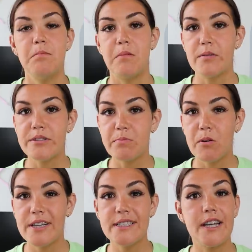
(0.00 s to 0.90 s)
Bonus
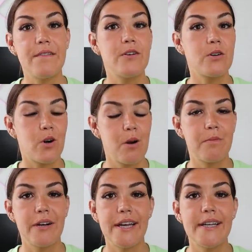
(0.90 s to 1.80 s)
points if you
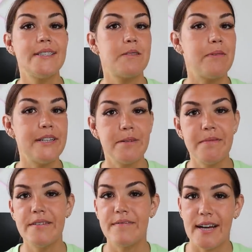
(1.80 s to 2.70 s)
incorporate some
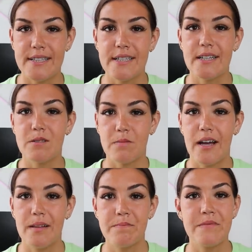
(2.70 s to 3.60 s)
intermittent fasting as
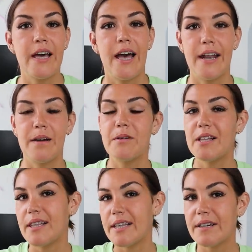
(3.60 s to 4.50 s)
well. And I
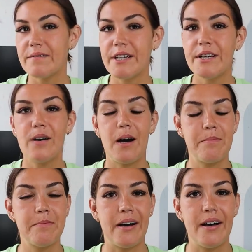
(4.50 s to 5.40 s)
will link a video
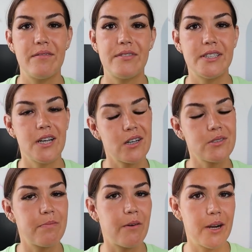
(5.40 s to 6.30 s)
up above that
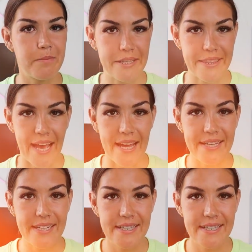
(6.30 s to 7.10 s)
talks more about that.